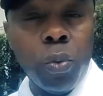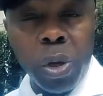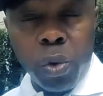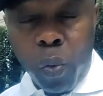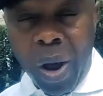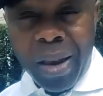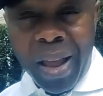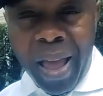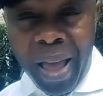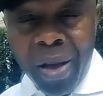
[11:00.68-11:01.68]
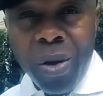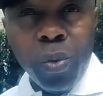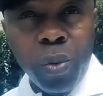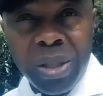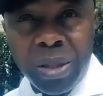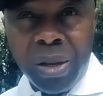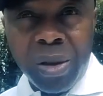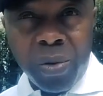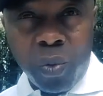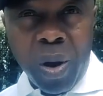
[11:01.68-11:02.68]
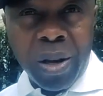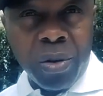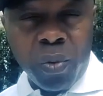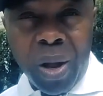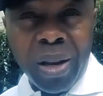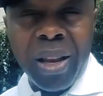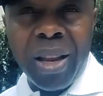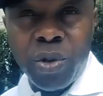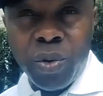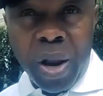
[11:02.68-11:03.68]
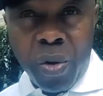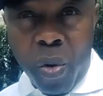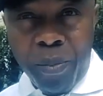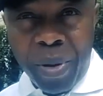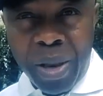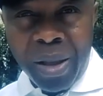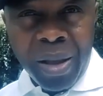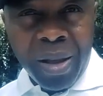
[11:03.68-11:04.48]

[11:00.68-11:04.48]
with Rwanda, who is the Rwanda national company,